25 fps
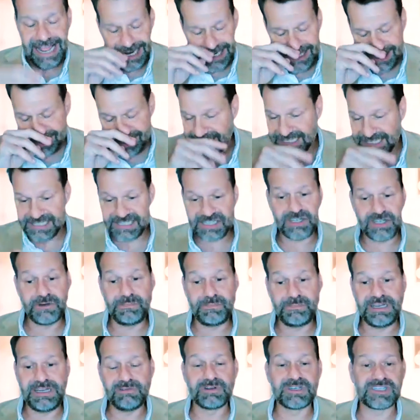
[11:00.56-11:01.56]
access could
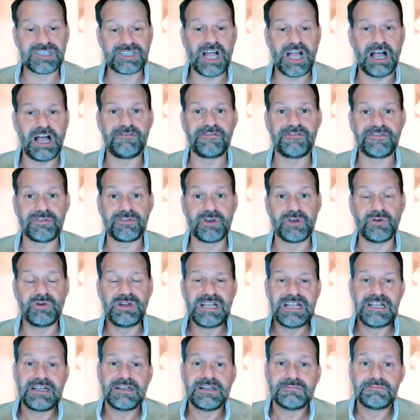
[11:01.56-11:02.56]
be resolved through
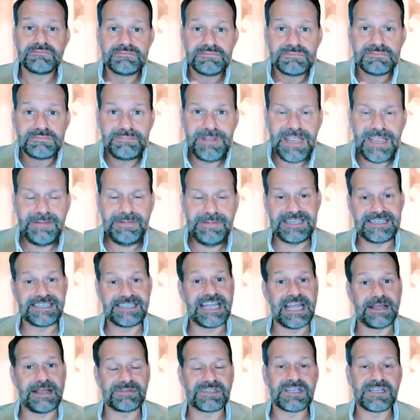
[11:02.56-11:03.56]
baby
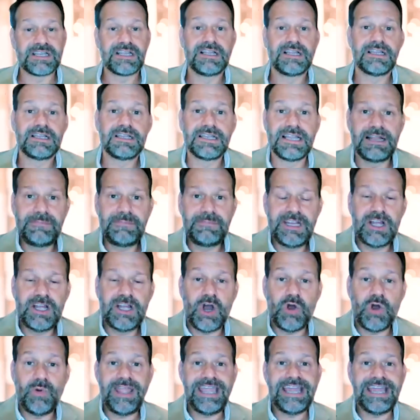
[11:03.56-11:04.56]
steps. Let me
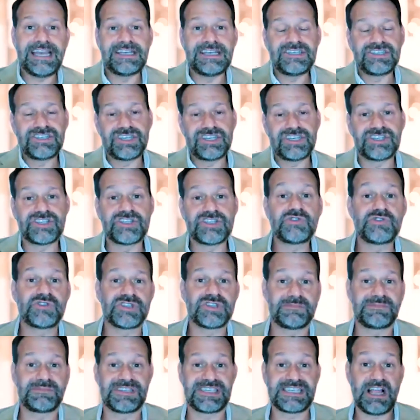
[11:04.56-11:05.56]
go in and just do
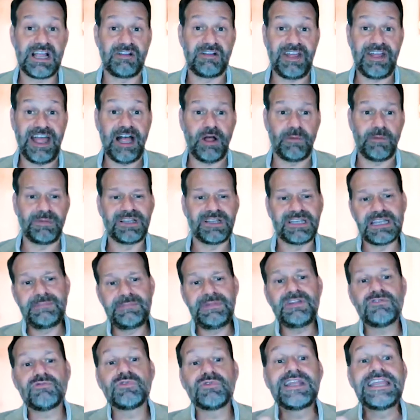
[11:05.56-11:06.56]
some self-help. Let
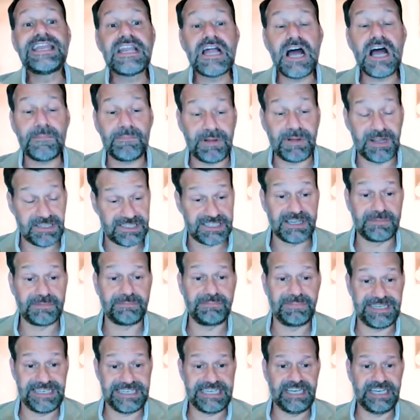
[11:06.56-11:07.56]
me read up on some
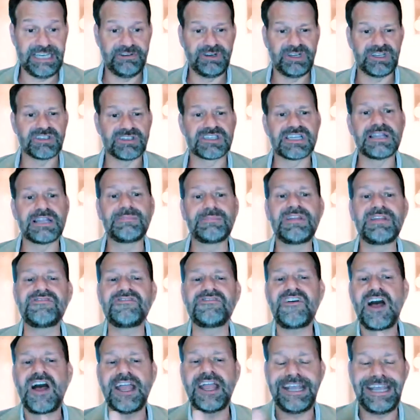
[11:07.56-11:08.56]
materials. Let me
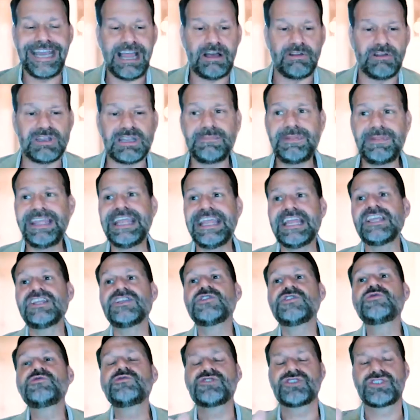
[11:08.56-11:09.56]
find out. Let me get
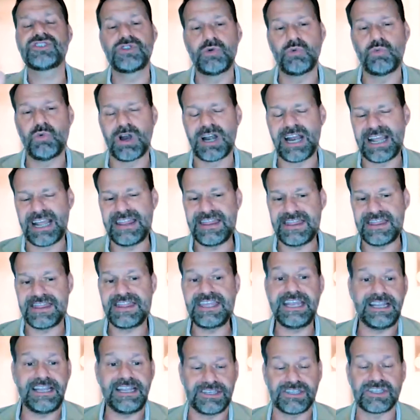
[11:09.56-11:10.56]
used to what I
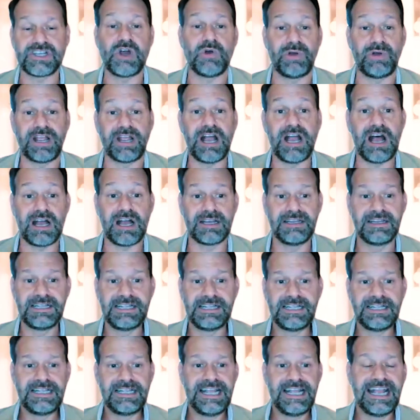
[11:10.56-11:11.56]
think is going on.
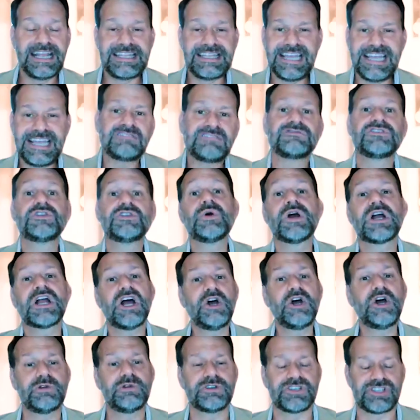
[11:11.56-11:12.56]
And then do a
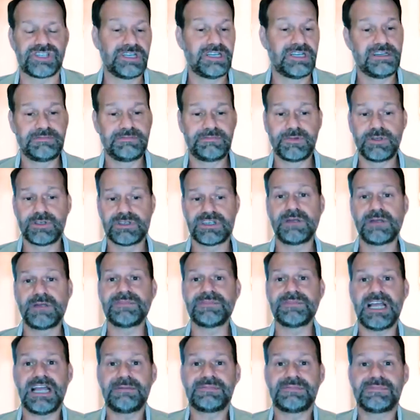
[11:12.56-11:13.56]
coach.
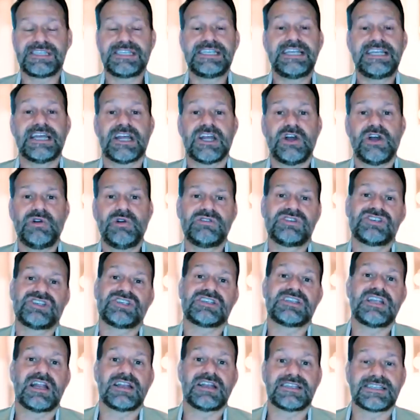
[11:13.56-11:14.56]
Sometimes seeing a coach
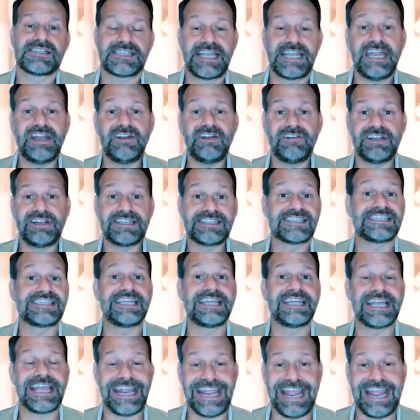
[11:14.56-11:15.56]
is not as scary as
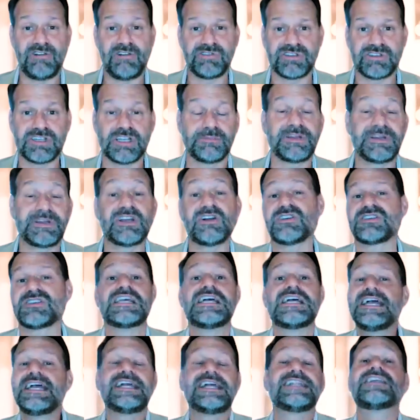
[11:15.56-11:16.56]
seeing a counselor because
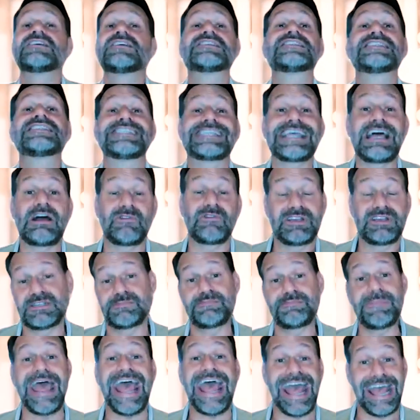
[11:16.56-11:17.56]
it doesn't sound as
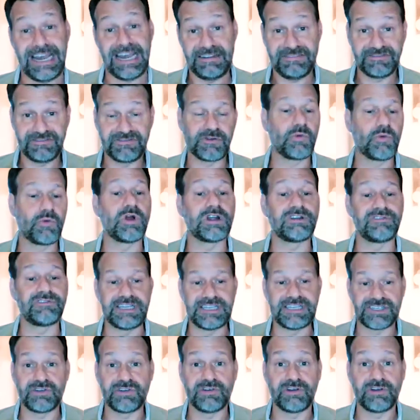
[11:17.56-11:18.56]
bad for one
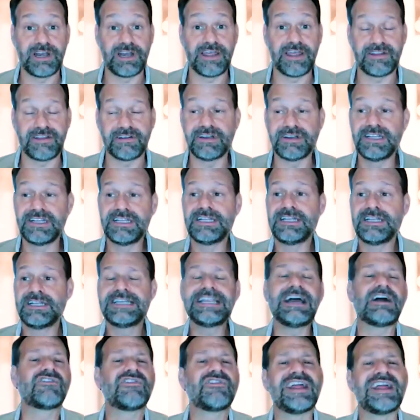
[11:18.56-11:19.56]
reason or another.
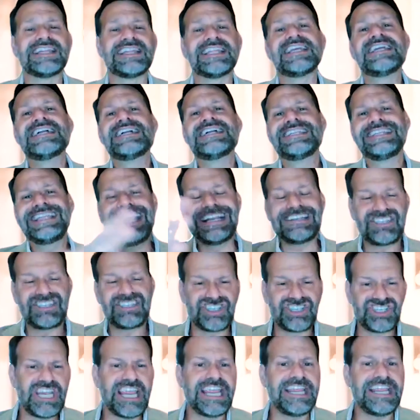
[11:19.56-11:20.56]
Now, granted, that's
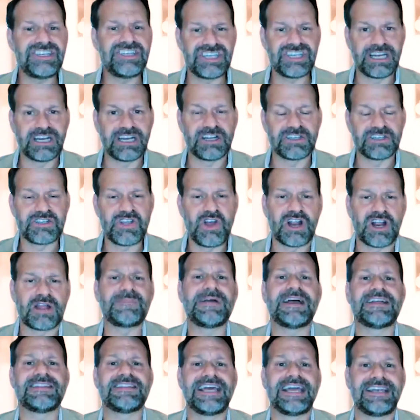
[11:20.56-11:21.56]
changing, and I'll talk
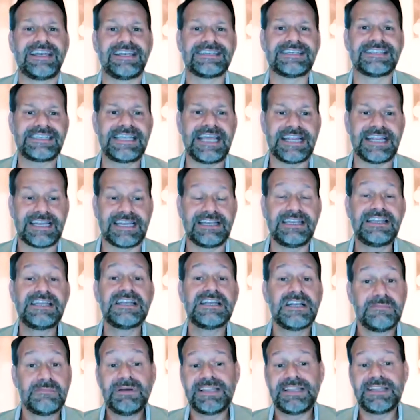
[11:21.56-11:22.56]
about that in a second,
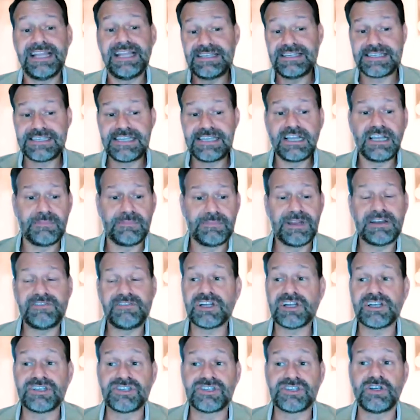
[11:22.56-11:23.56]
but that's still a bit of a
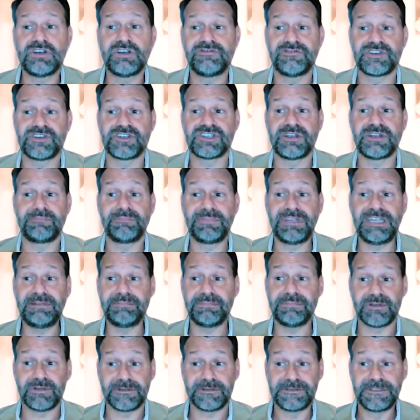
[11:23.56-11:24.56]
concern for some
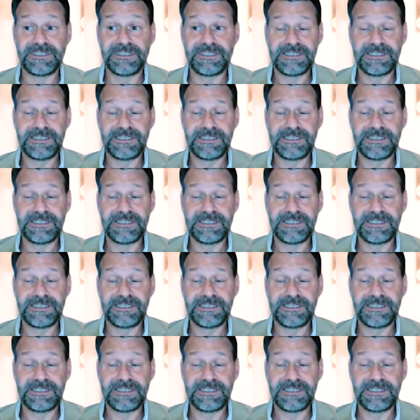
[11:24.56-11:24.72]
people,